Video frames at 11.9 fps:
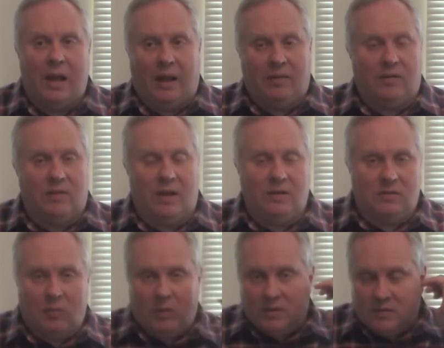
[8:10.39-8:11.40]
And the things
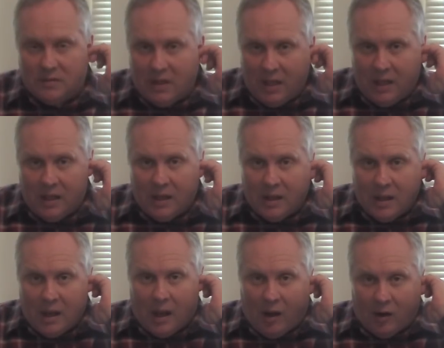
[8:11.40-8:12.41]
that we see
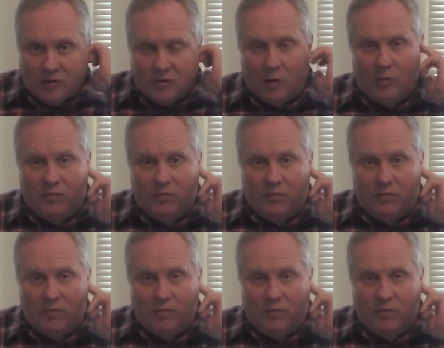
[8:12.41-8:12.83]
are so